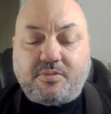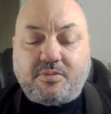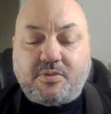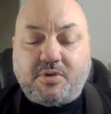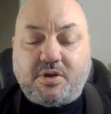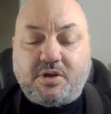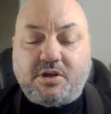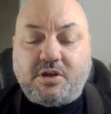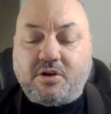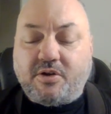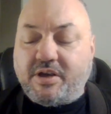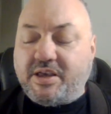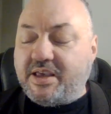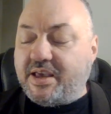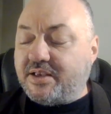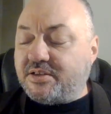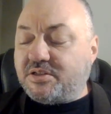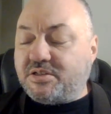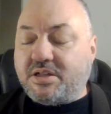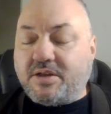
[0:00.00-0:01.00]
he
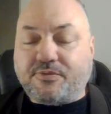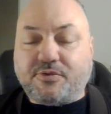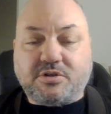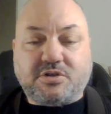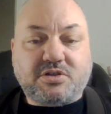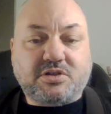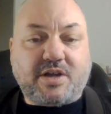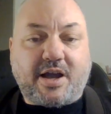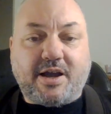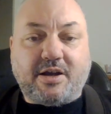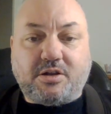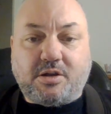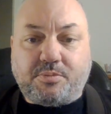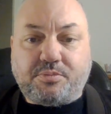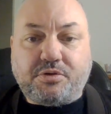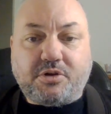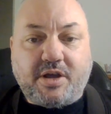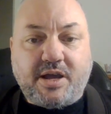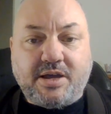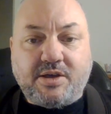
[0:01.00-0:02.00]
has a different style of
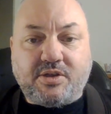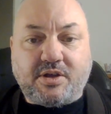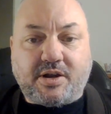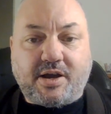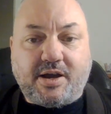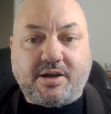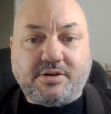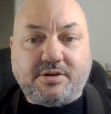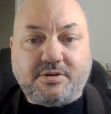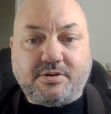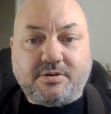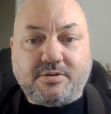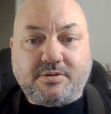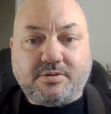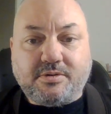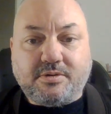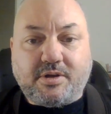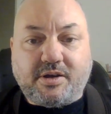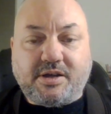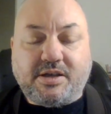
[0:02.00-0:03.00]
play than I do.
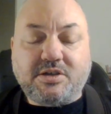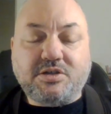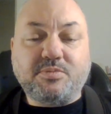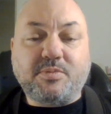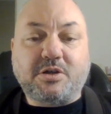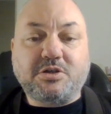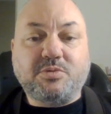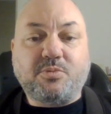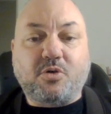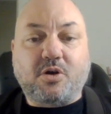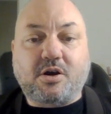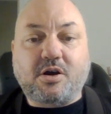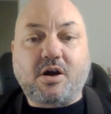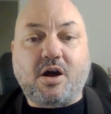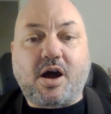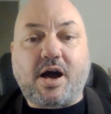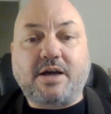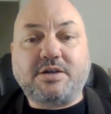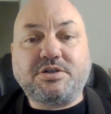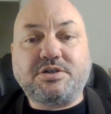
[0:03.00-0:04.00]
Like, he's much more
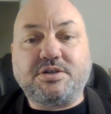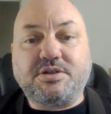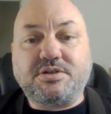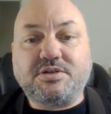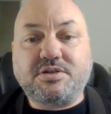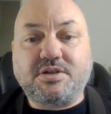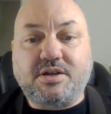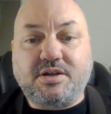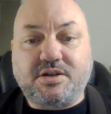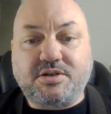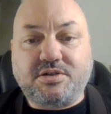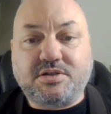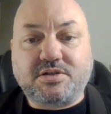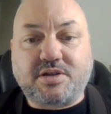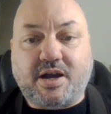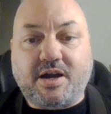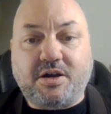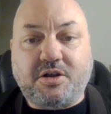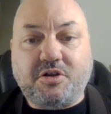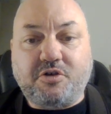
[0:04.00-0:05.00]
cautious in his
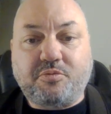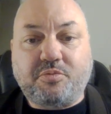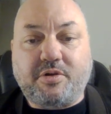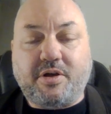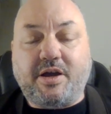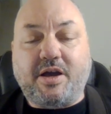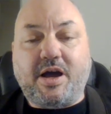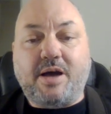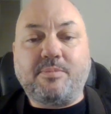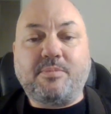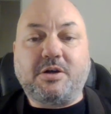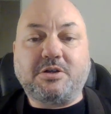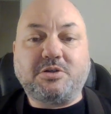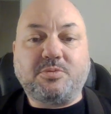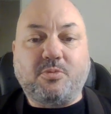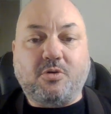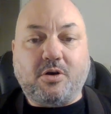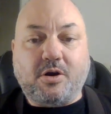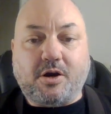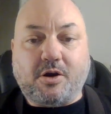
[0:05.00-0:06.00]
style of play. I'm much
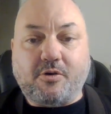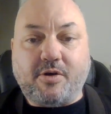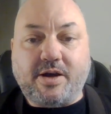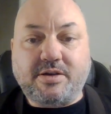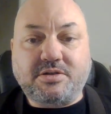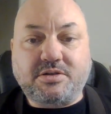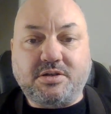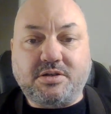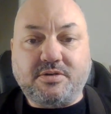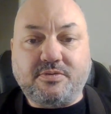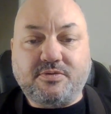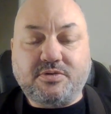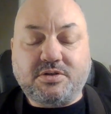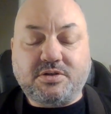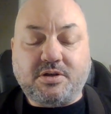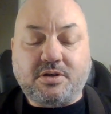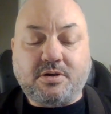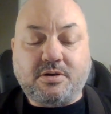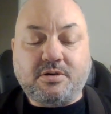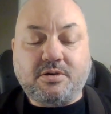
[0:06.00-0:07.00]
more aggressive.
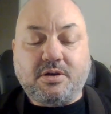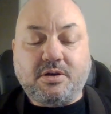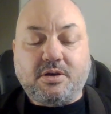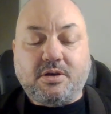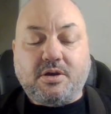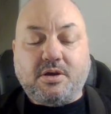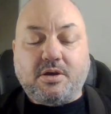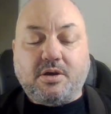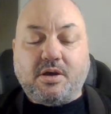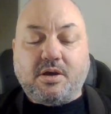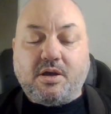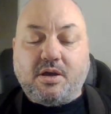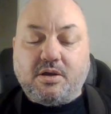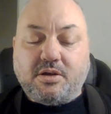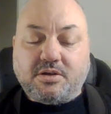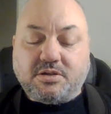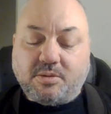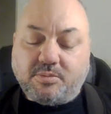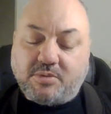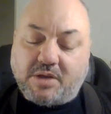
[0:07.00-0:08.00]
So
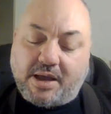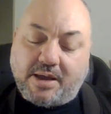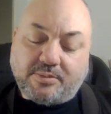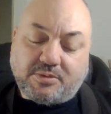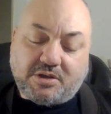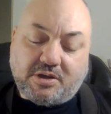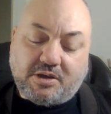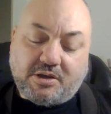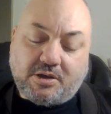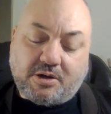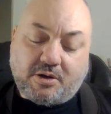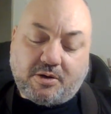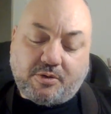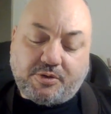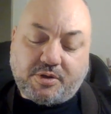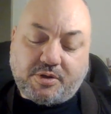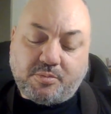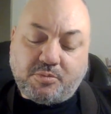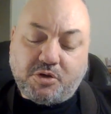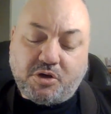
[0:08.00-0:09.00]
sometimes,
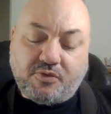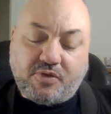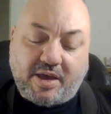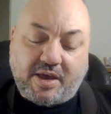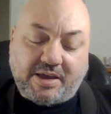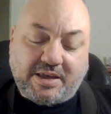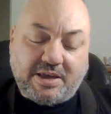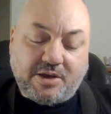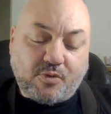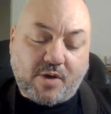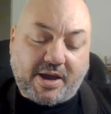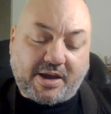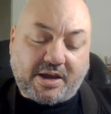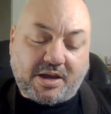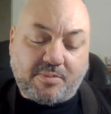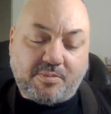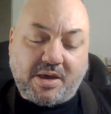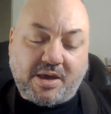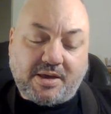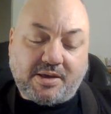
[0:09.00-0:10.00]
the move that he
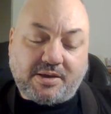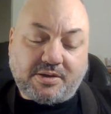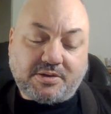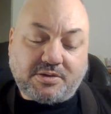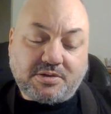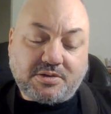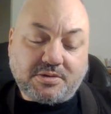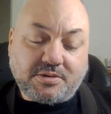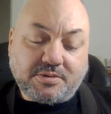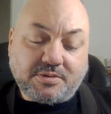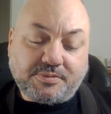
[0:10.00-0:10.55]
recommends,